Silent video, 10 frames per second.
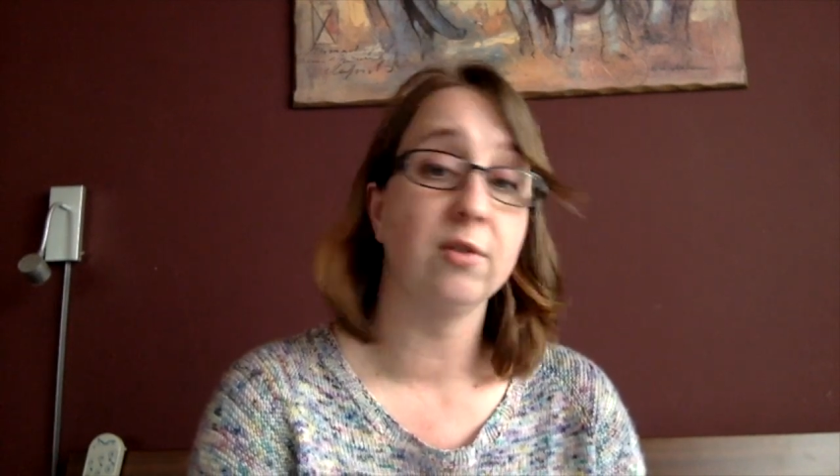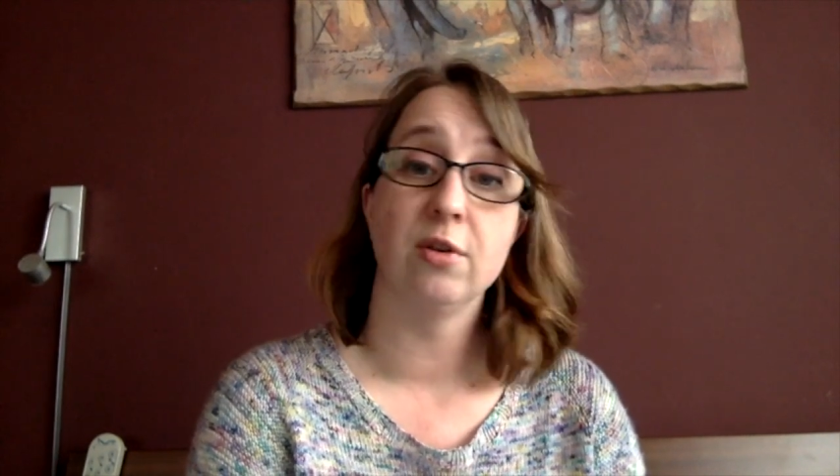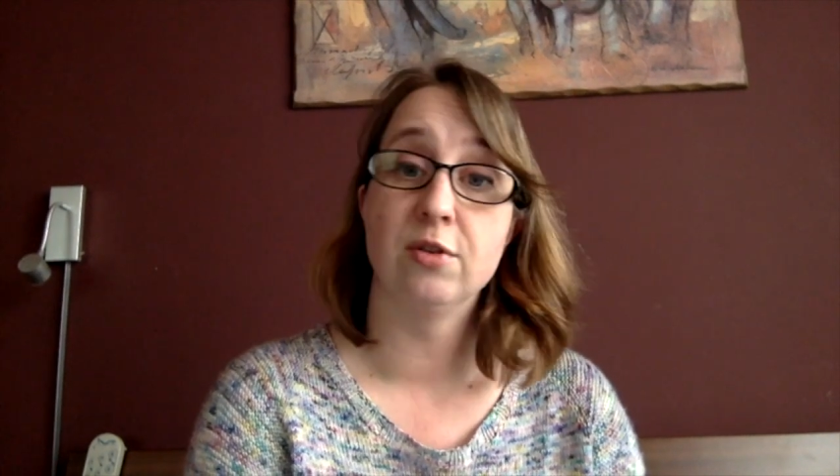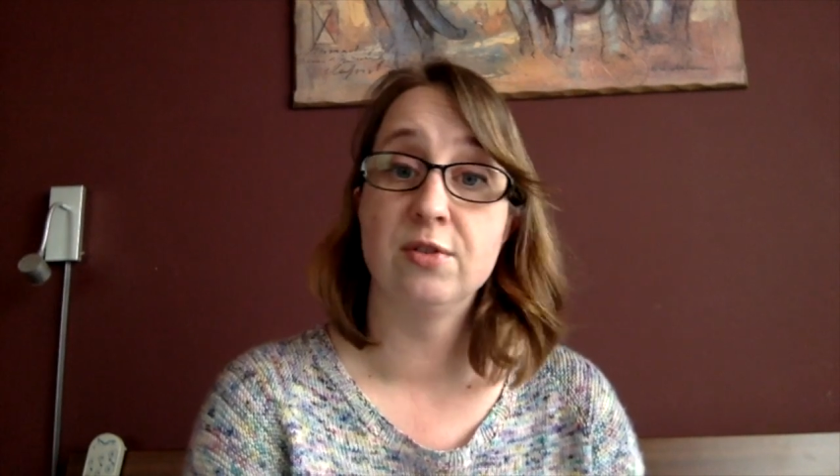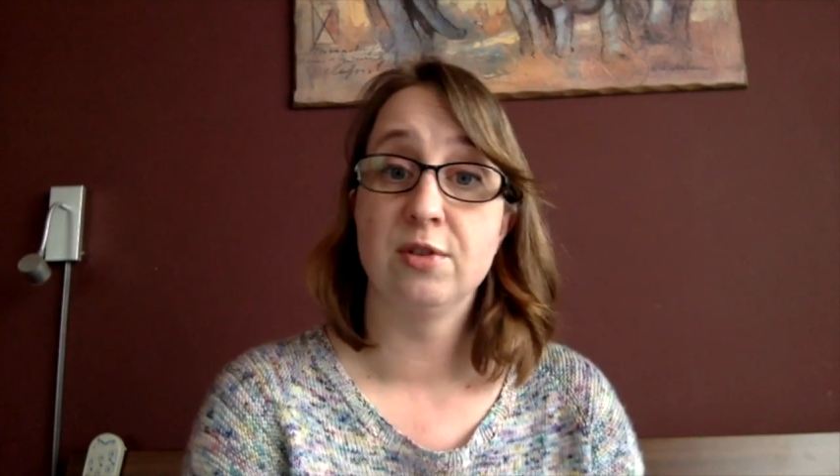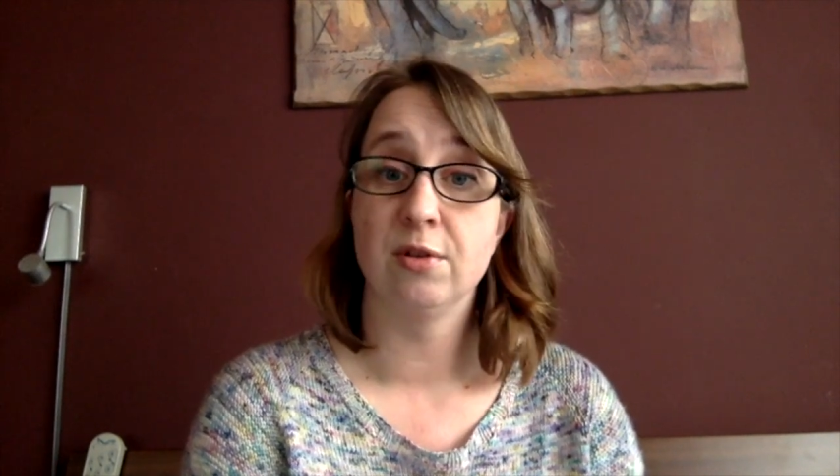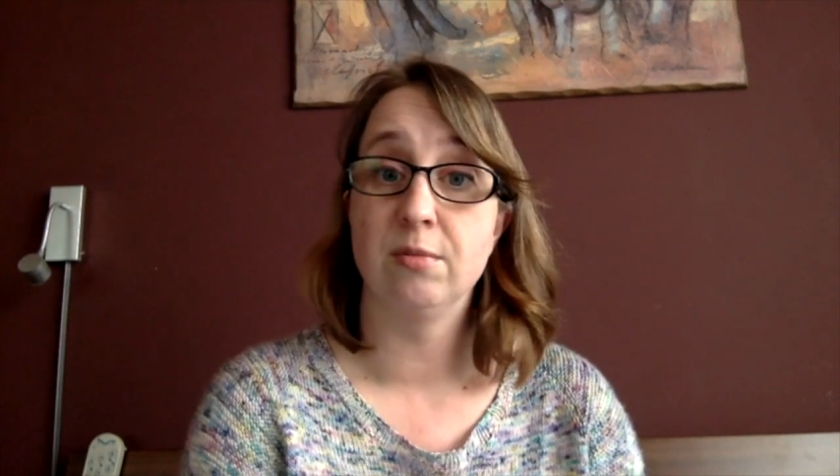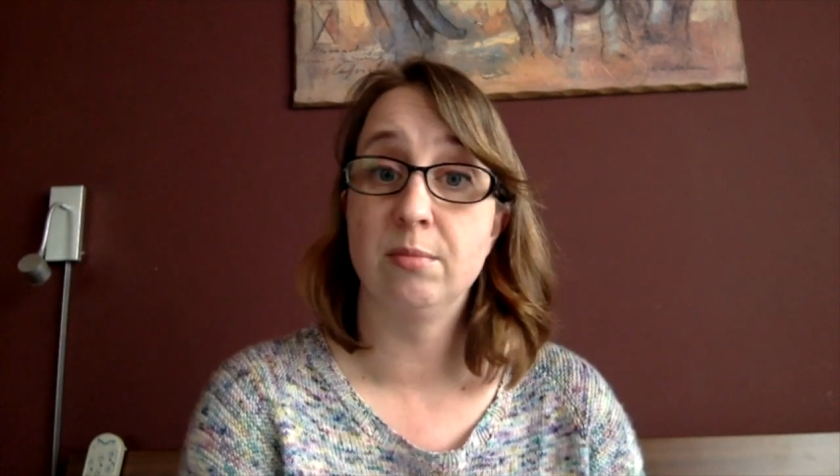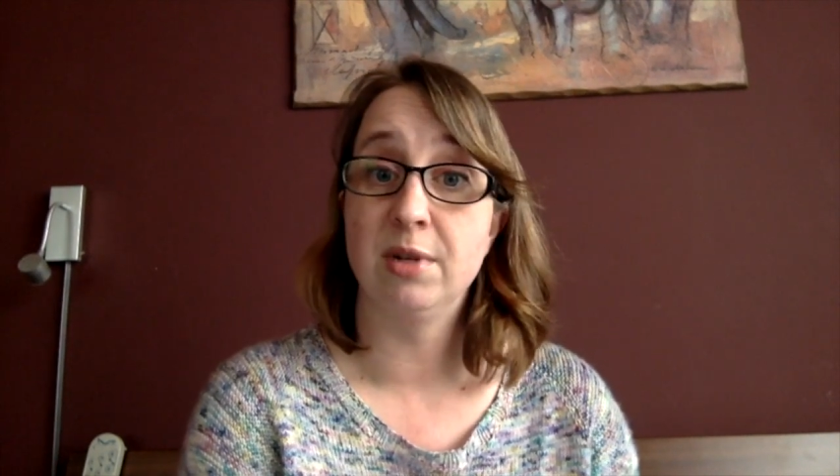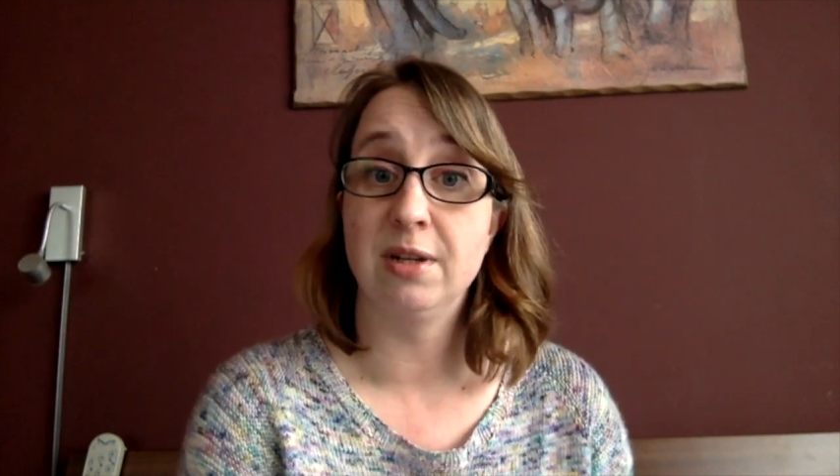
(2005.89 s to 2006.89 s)
also
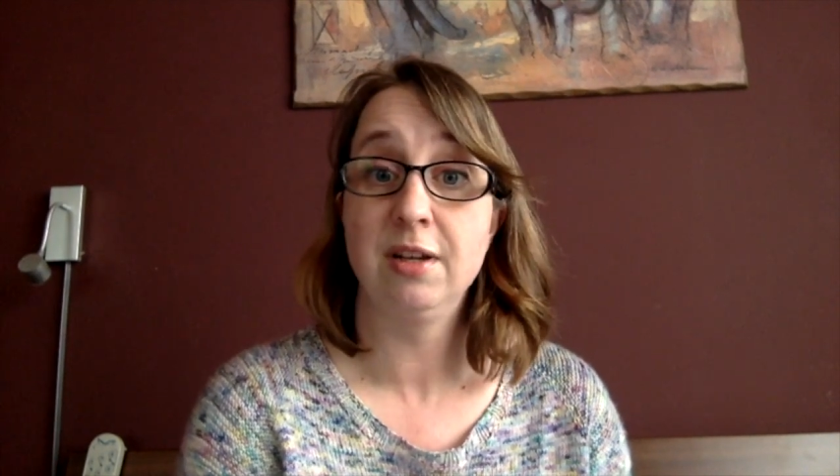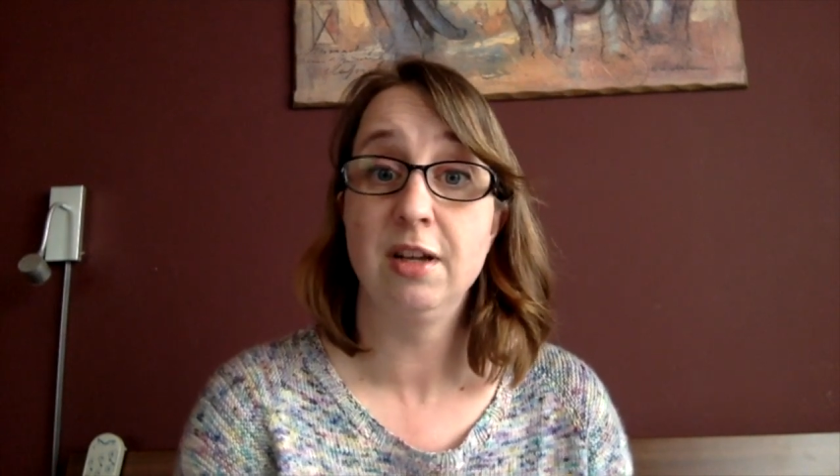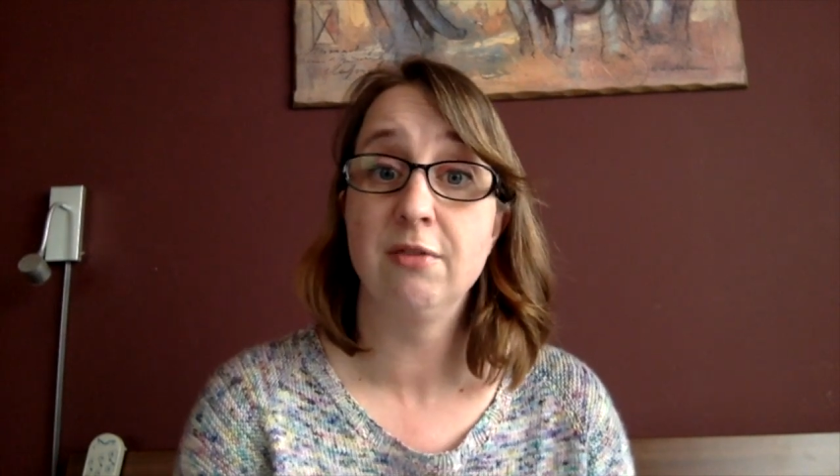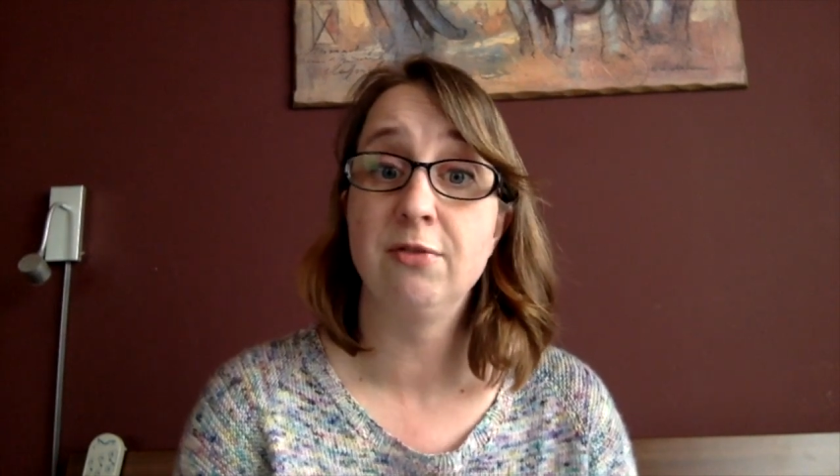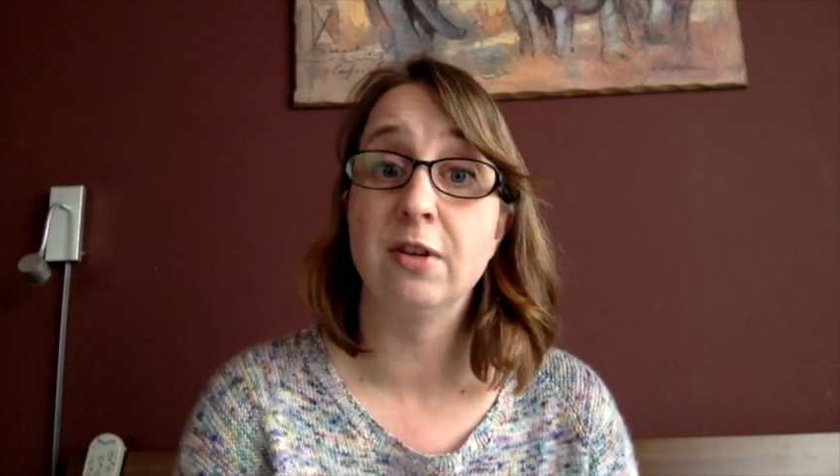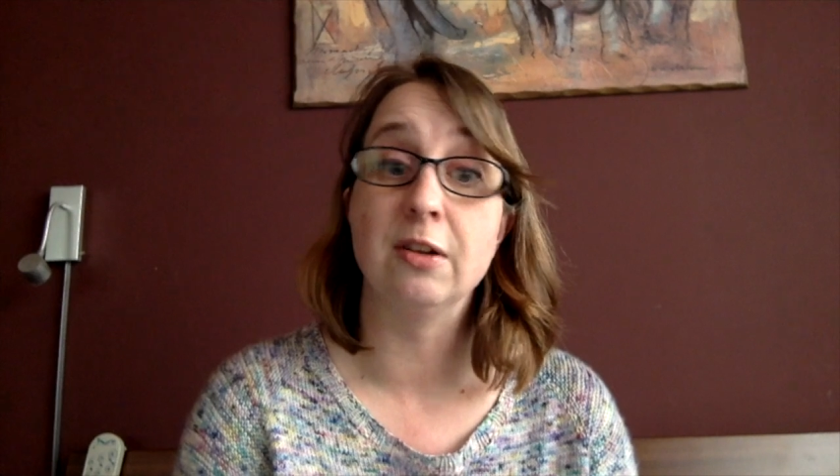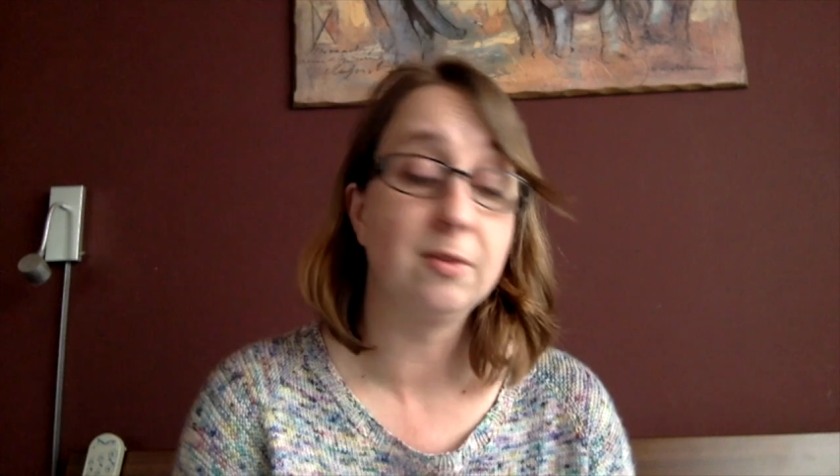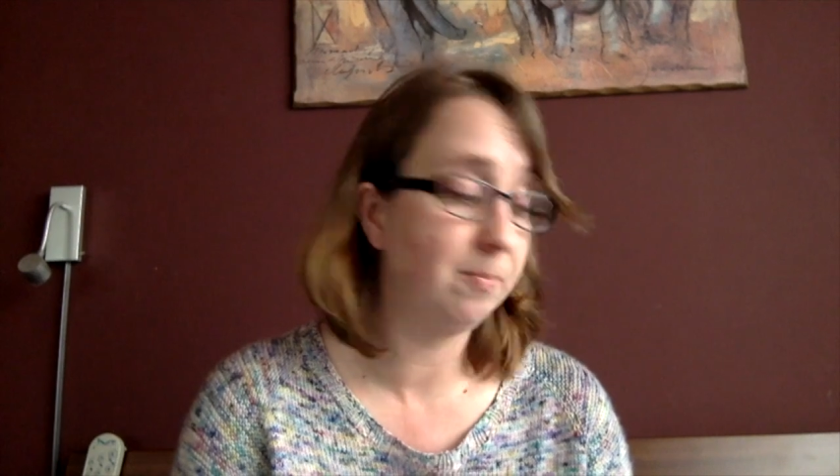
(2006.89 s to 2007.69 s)
been gifted